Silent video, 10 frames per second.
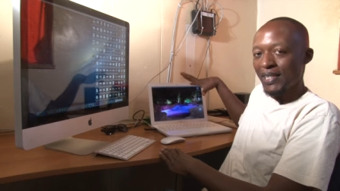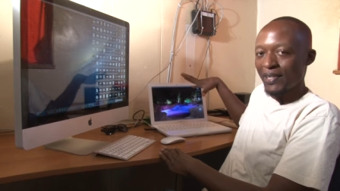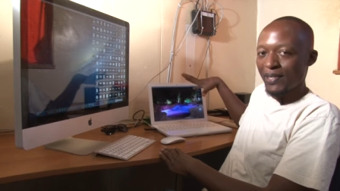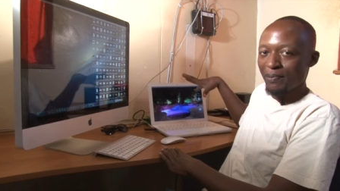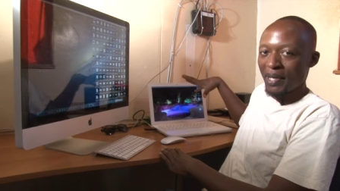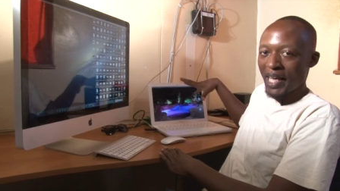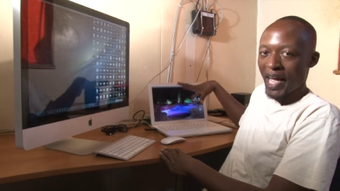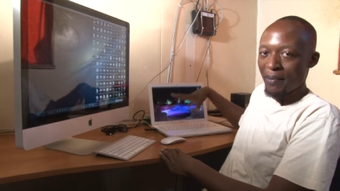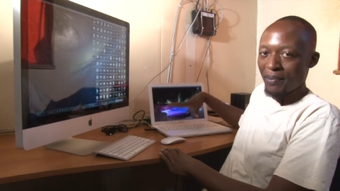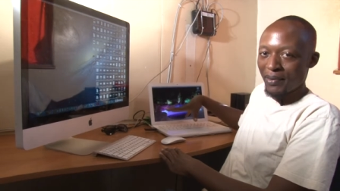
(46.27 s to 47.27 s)
All my
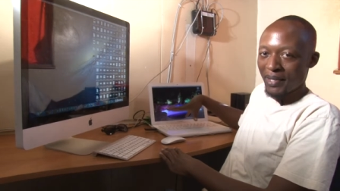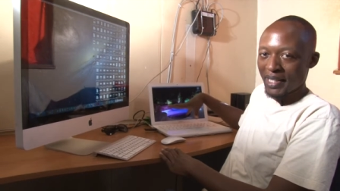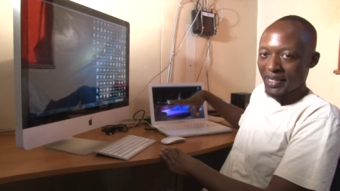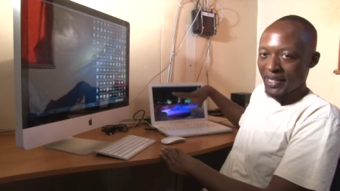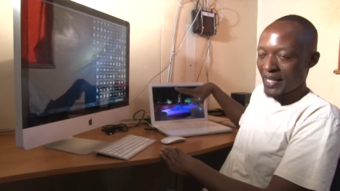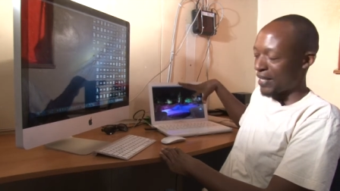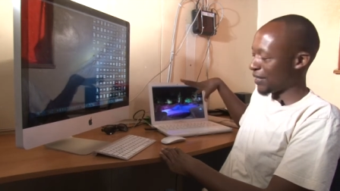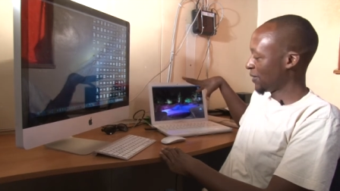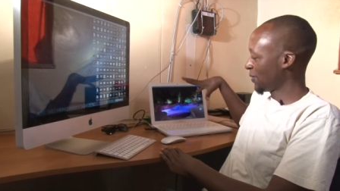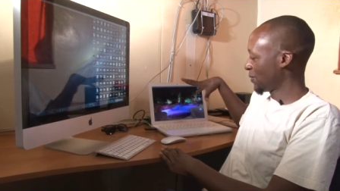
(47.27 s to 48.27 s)
IP work is here.
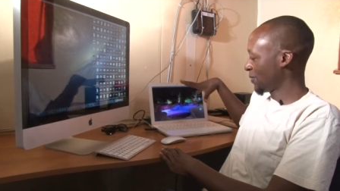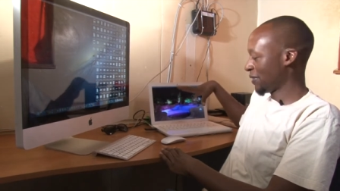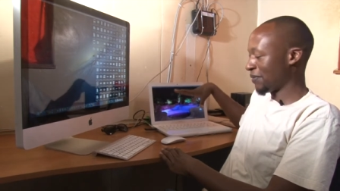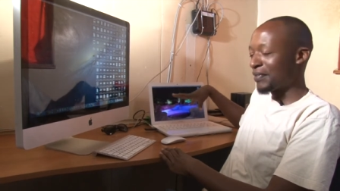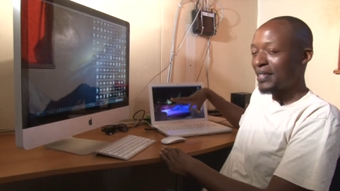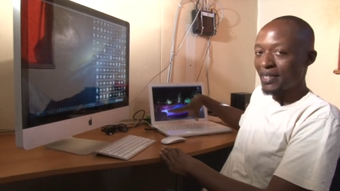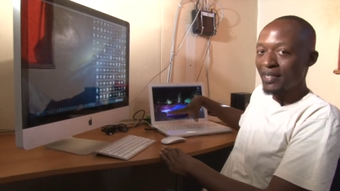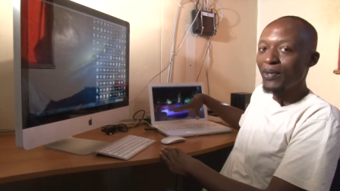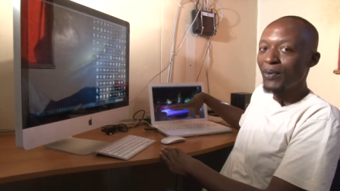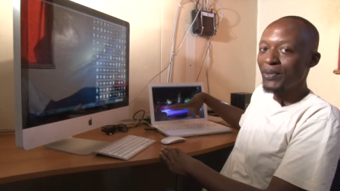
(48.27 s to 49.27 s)
So if this
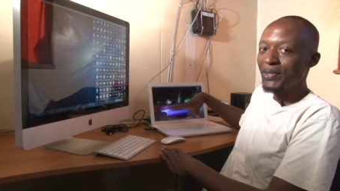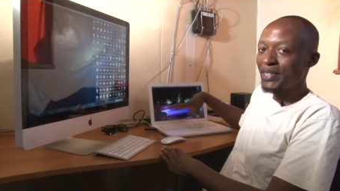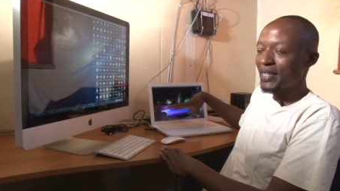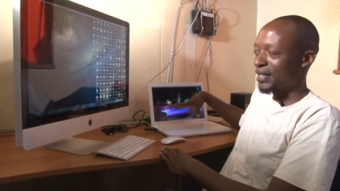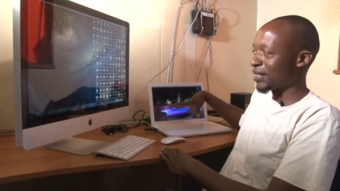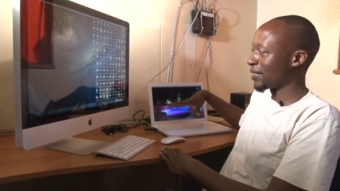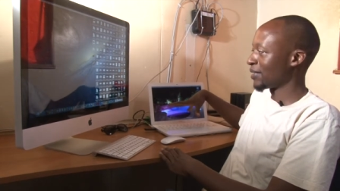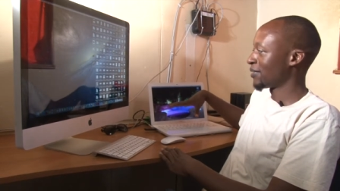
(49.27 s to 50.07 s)
goes,